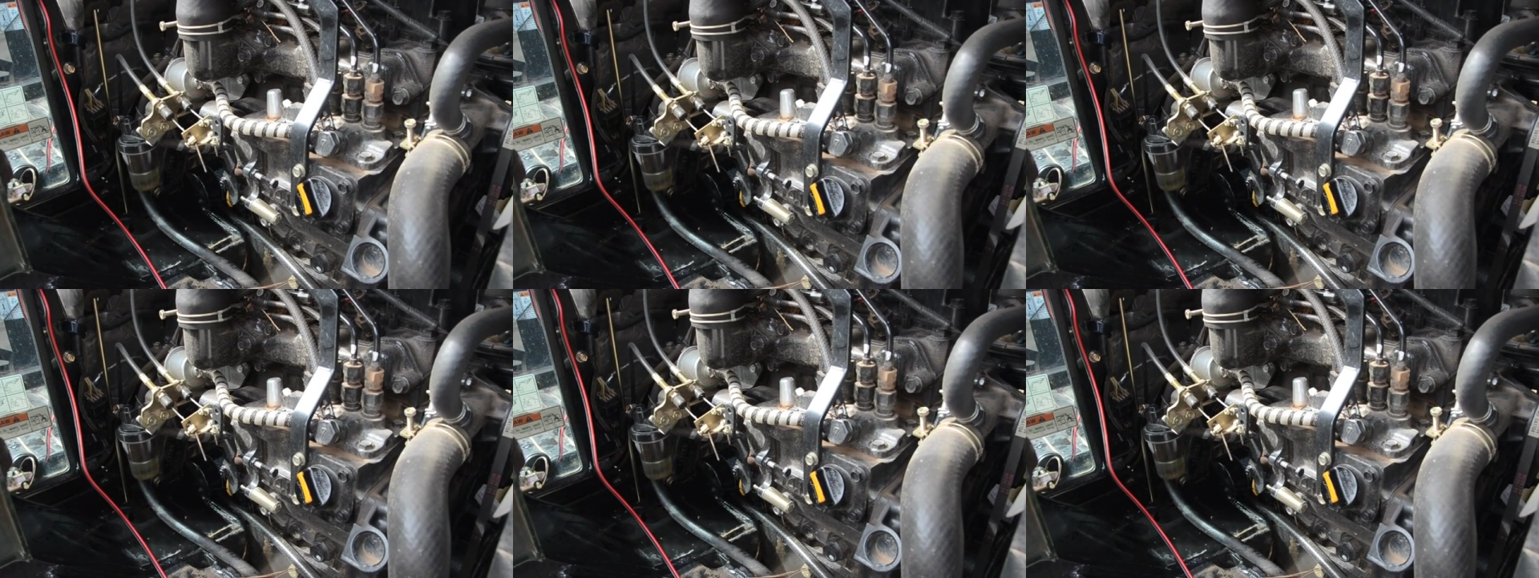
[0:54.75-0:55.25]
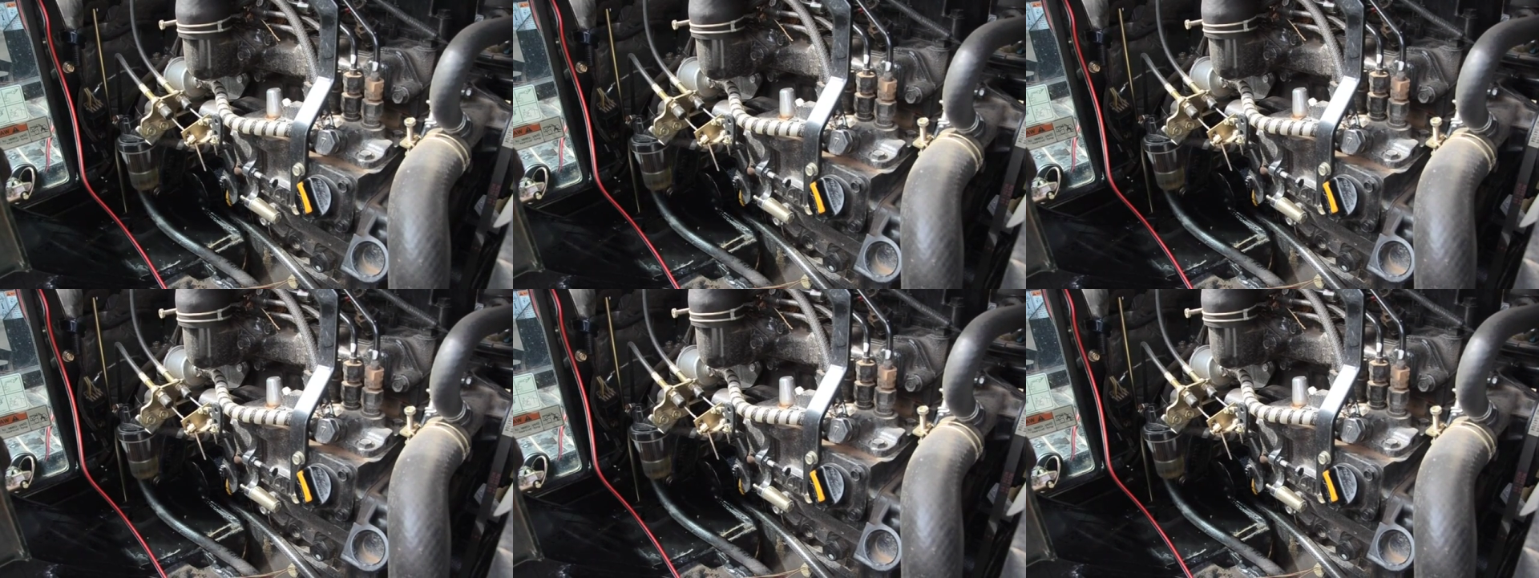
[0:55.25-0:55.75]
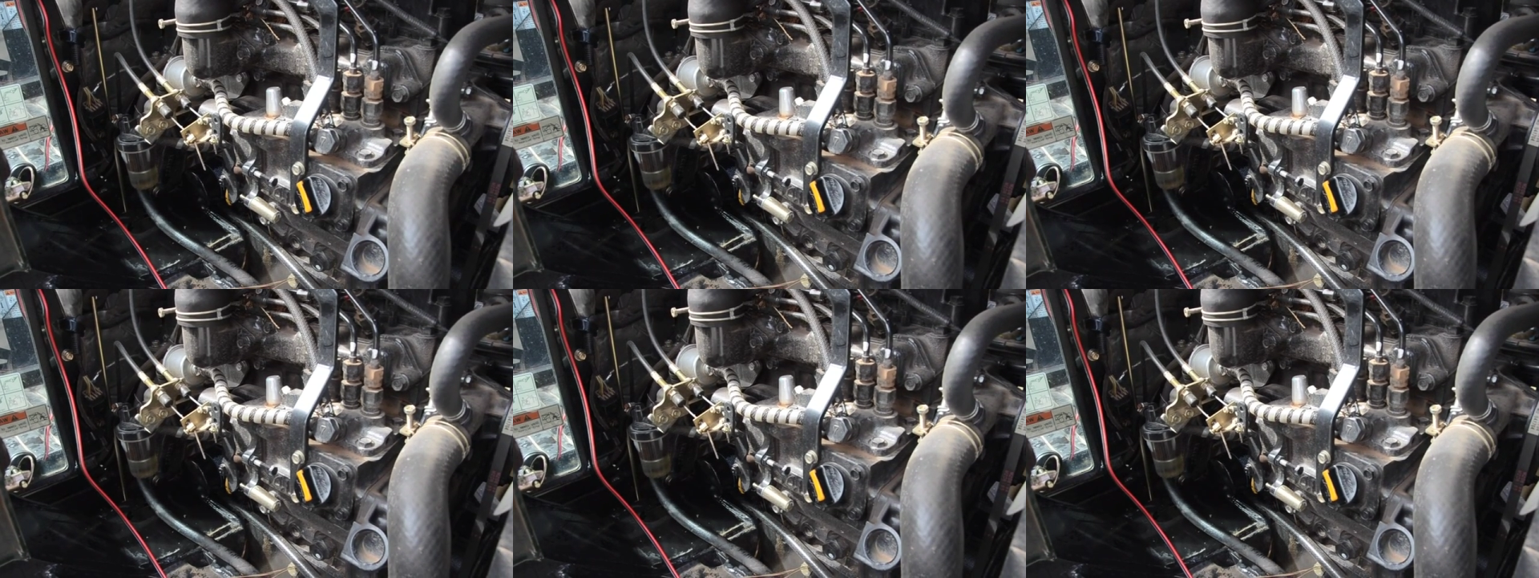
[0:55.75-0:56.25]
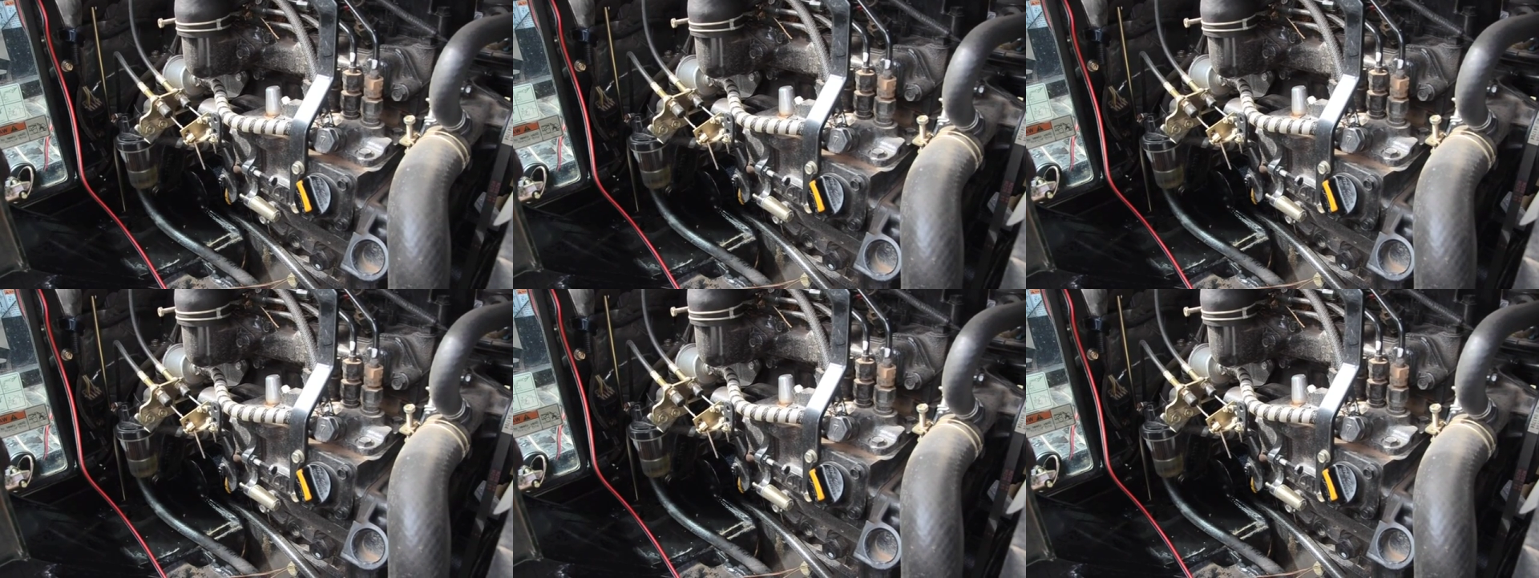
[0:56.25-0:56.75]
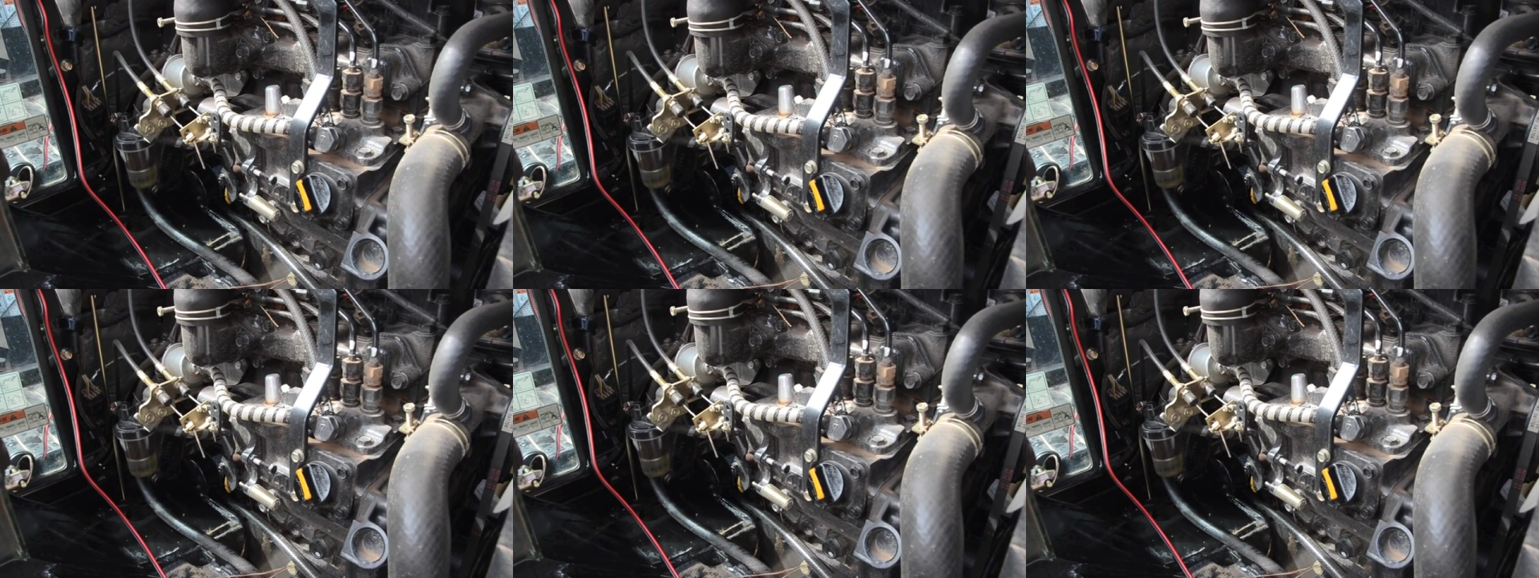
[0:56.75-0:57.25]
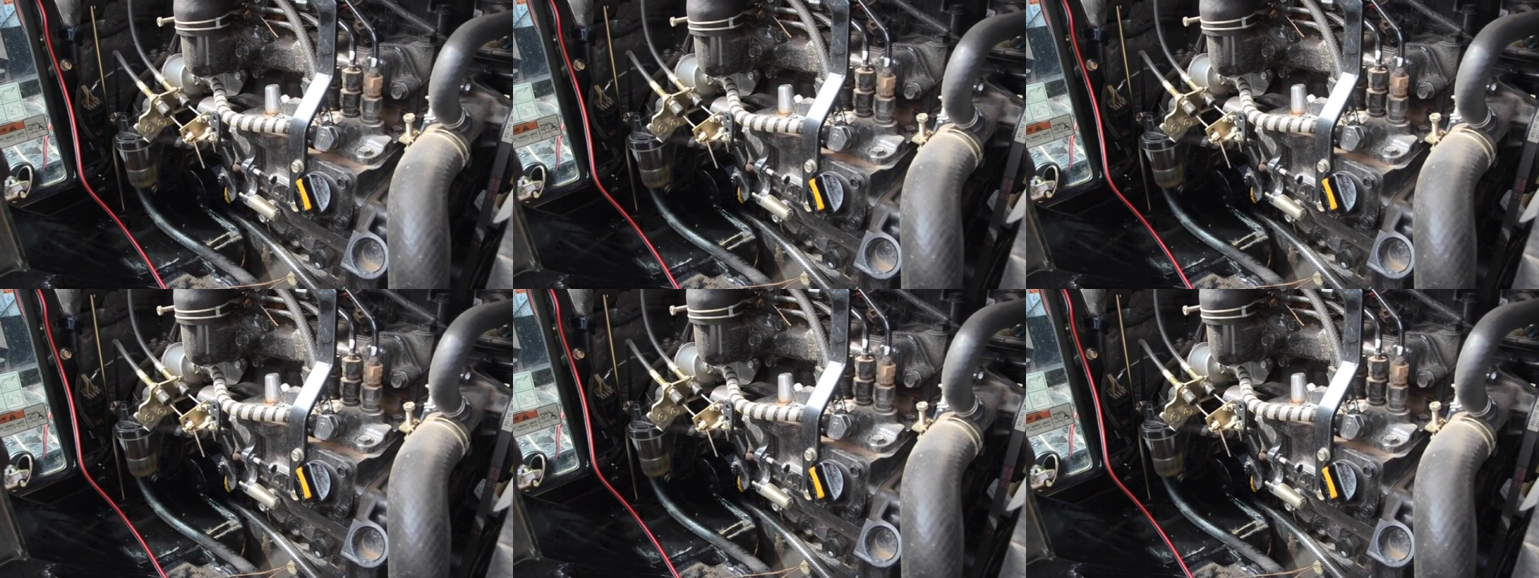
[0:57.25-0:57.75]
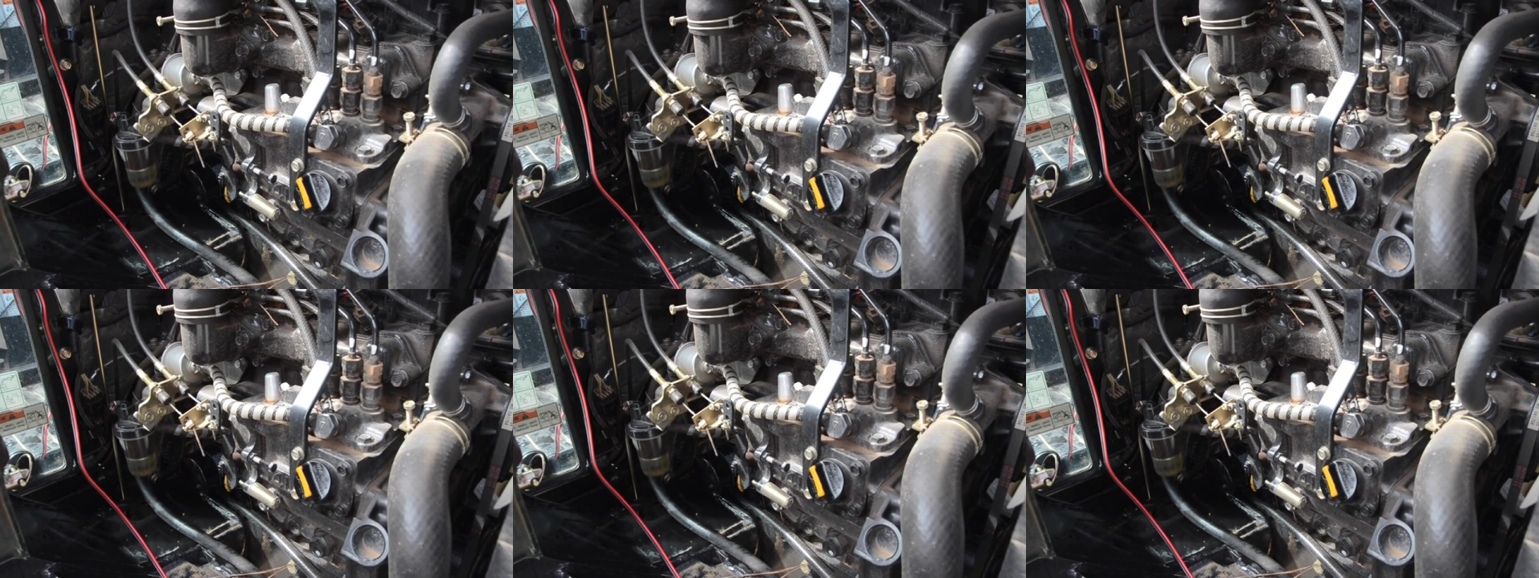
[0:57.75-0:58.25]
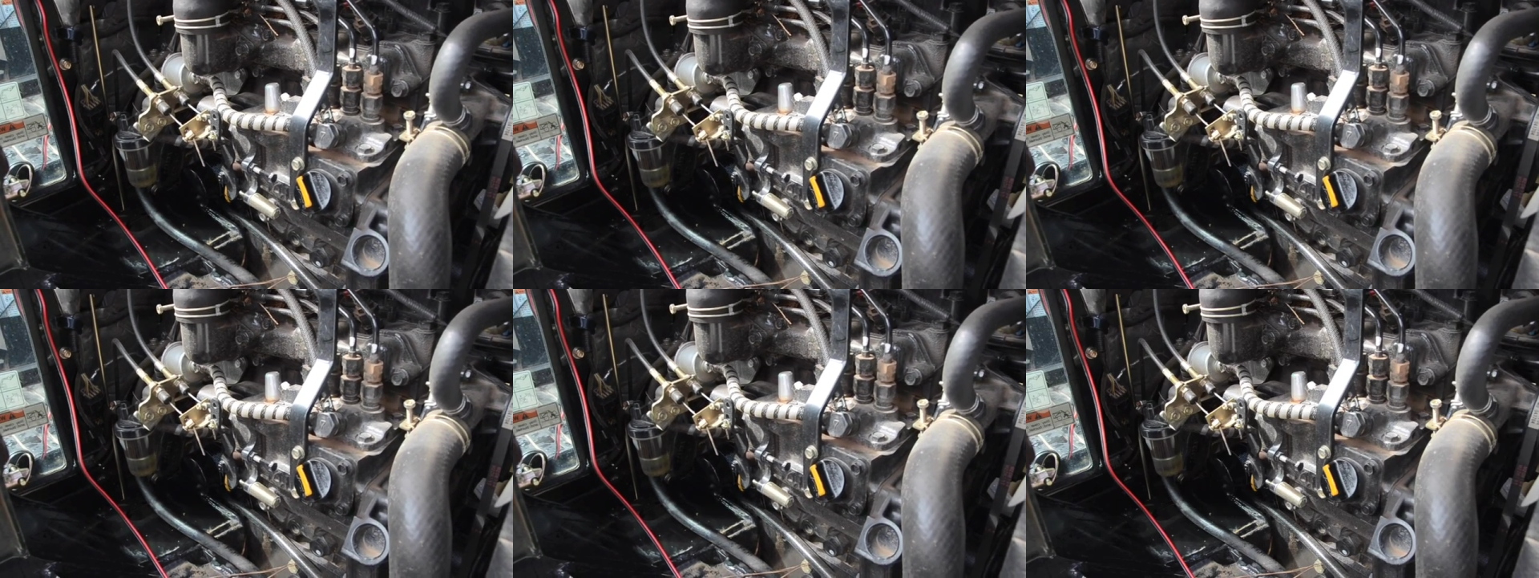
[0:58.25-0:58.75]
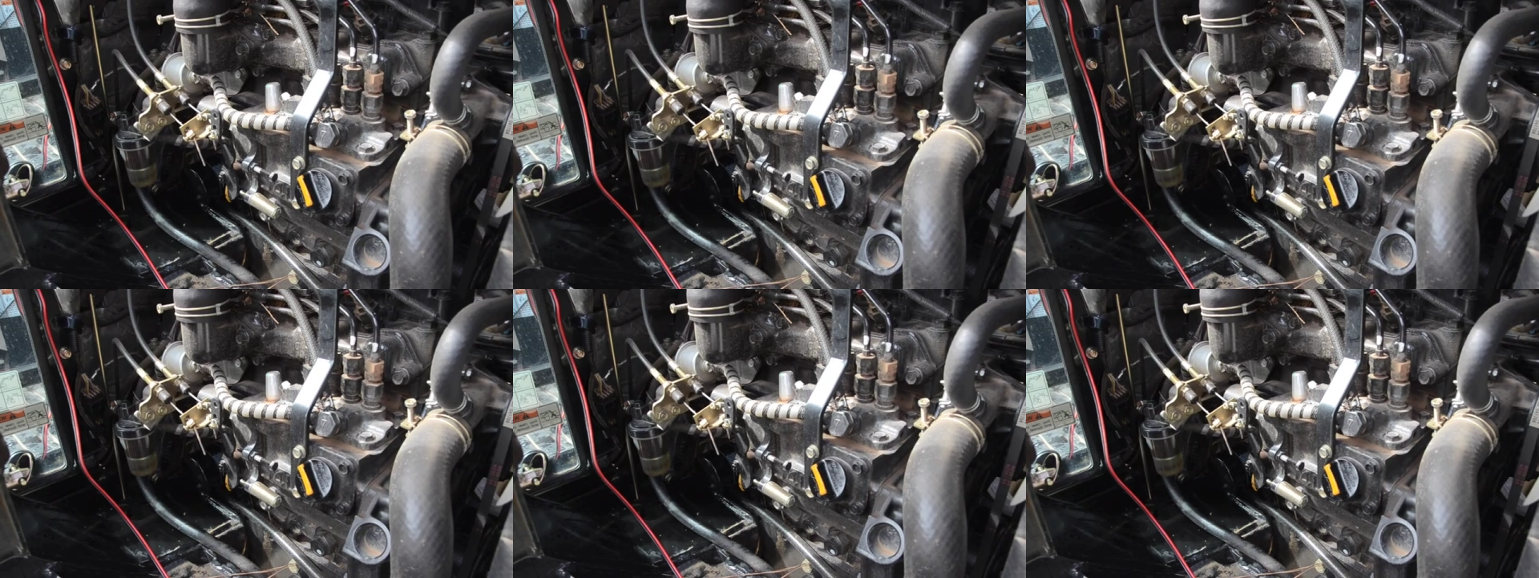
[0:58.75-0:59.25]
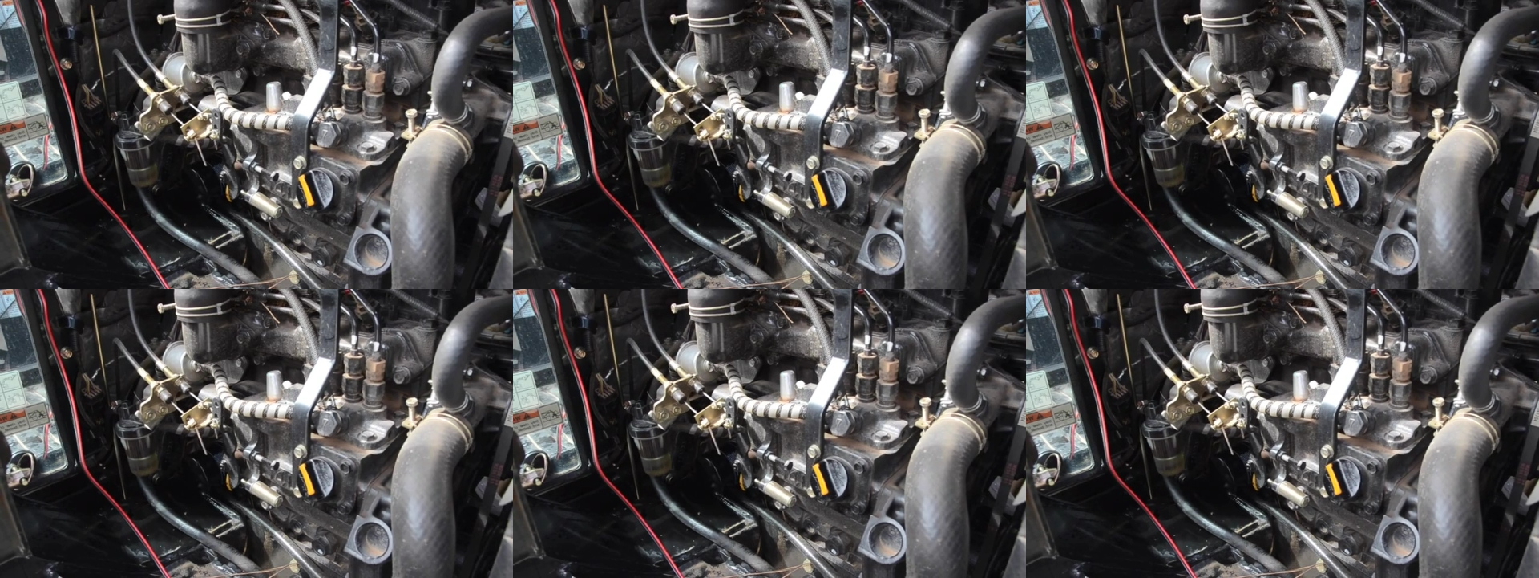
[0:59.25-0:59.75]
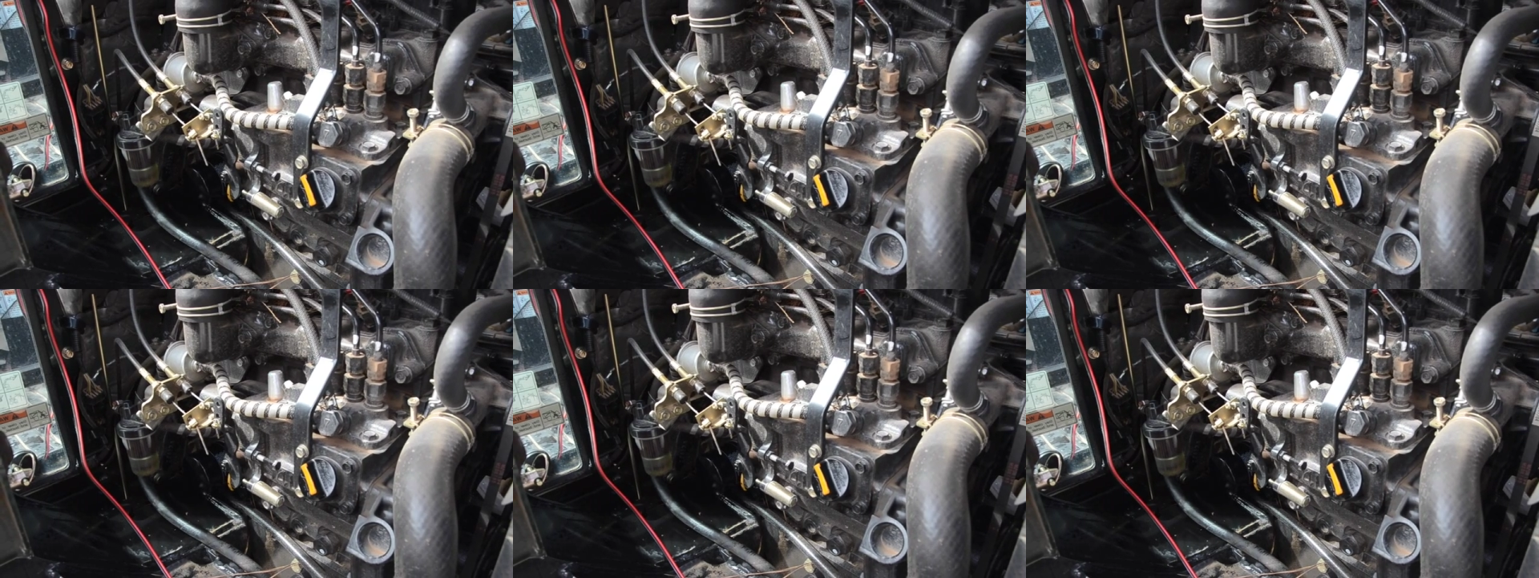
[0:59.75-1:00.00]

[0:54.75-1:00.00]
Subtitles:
(no speaker visible)